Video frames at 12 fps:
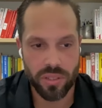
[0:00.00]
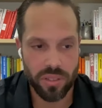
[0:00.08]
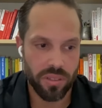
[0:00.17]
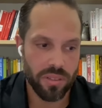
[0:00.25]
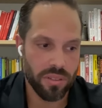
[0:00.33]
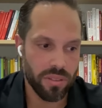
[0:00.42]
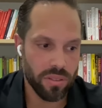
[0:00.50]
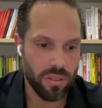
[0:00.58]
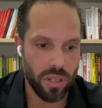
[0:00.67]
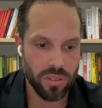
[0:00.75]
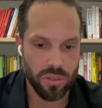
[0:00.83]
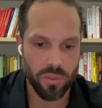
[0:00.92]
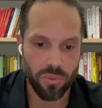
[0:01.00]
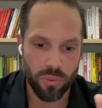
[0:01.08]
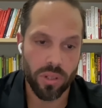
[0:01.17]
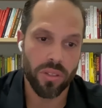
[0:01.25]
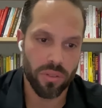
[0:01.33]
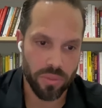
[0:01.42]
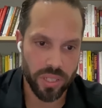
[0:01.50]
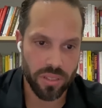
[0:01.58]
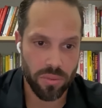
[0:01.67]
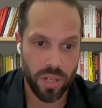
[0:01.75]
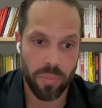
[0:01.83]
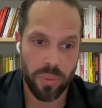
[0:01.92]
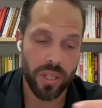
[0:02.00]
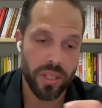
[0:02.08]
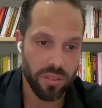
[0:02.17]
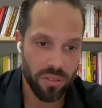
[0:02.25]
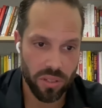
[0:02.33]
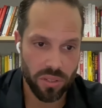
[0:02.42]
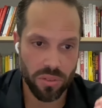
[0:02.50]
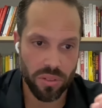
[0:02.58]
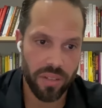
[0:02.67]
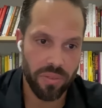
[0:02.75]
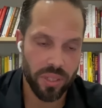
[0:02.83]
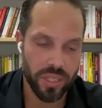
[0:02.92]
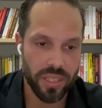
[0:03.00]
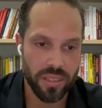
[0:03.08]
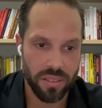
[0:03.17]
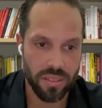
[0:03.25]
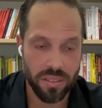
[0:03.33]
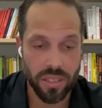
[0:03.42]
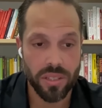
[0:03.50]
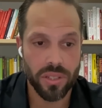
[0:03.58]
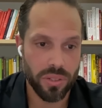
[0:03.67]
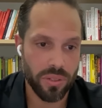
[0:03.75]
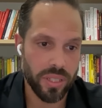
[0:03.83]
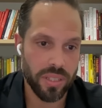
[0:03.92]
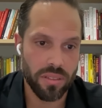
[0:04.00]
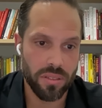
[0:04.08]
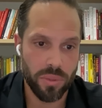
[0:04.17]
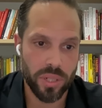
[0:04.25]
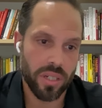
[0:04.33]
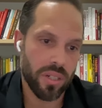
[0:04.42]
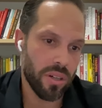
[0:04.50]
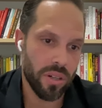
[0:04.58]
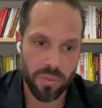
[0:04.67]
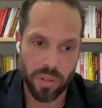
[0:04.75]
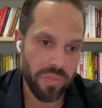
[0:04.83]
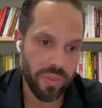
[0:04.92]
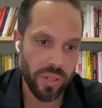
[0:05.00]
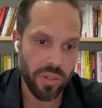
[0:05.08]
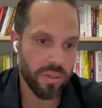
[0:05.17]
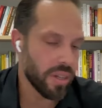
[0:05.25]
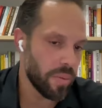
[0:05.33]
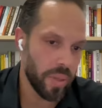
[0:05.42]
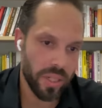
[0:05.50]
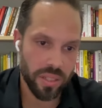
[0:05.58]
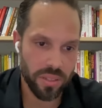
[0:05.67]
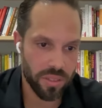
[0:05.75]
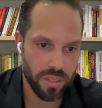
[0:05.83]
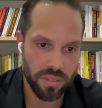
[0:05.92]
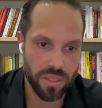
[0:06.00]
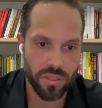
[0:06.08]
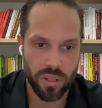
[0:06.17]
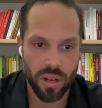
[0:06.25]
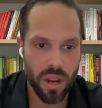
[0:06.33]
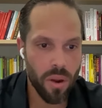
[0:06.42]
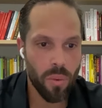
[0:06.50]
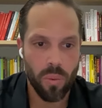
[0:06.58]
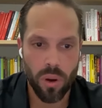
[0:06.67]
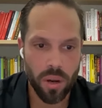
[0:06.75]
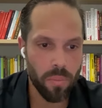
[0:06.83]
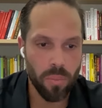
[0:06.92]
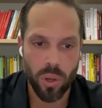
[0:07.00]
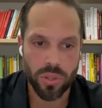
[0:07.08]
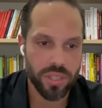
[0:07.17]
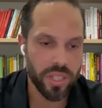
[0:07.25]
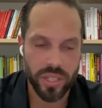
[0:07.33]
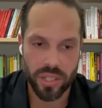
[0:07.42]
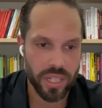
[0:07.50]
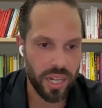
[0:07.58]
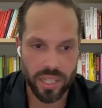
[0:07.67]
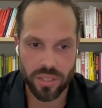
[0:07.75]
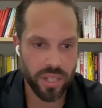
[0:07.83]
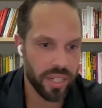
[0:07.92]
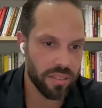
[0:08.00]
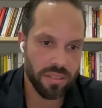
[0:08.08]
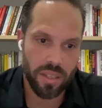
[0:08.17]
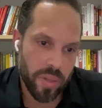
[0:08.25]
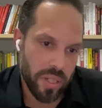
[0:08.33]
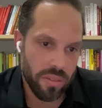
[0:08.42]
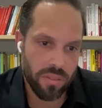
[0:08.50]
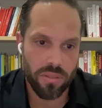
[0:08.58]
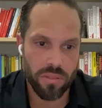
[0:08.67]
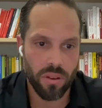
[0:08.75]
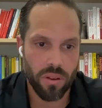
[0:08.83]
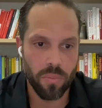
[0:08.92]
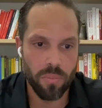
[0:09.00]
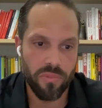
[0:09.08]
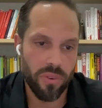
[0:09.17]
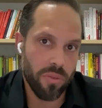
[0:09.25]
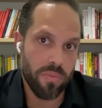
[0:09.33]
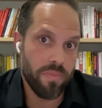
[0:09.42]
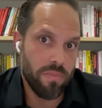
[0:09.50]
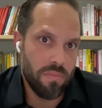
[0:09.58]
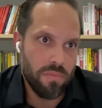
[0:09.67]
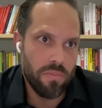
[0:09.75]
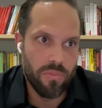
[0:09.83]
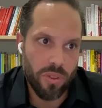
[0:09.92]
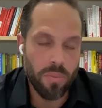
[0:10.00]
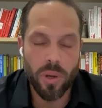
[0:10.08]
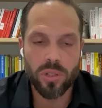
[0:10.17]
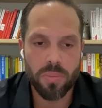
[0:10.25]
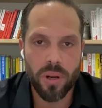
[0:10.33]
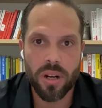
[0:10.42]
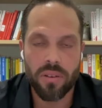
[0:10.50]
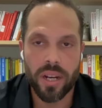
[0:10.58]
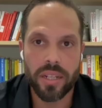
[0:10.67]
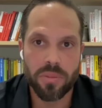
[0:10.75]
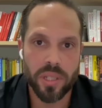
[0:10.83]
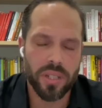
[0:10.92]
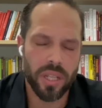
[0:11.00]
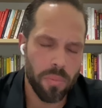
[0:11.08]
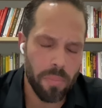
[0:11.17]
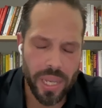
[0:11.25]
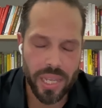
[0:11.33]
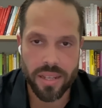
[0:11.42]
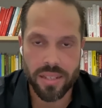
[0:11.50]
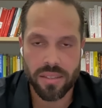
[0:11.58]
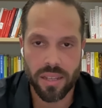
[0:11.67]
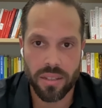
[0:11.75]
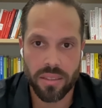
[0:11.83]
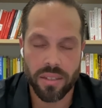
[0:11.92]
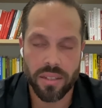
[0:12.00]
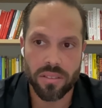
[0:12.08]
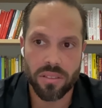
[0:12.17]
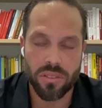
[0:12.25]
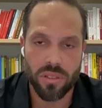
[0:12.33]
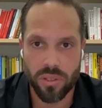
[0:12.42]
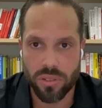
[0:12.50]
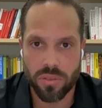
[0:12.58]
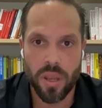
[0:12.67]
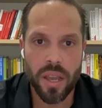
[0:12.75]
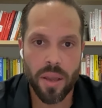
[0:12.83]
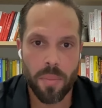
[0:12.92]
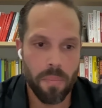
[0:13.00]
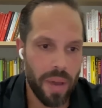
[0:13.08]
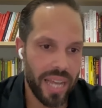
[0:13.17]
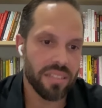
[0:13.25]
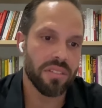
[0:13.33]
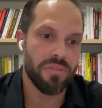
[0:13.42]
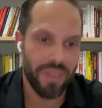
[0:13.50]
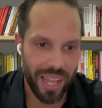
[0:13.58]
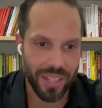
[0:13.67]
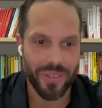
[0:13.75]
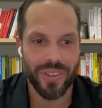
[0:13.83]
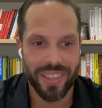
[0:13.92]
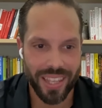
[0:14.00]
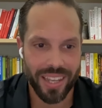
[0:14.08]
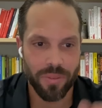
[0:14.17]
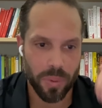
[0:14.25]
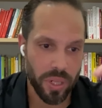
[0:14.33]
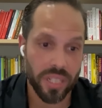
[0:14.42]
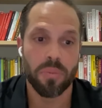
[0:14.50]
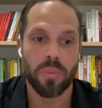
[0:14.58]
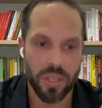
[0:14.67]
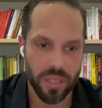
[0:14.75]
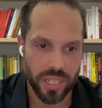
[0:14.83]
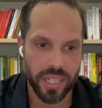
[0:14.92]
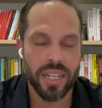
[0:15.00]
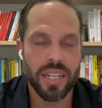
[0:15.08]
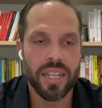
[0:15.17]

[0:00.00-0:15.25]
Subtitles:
and to just also one of the reasons why PE is also heavily into this industry is the reoccurring revenue. I mean, it's just these are multi-year contracts. I mean, for the most part, right? Especially on the maintenance side of things. And so there's massive value in that predictability.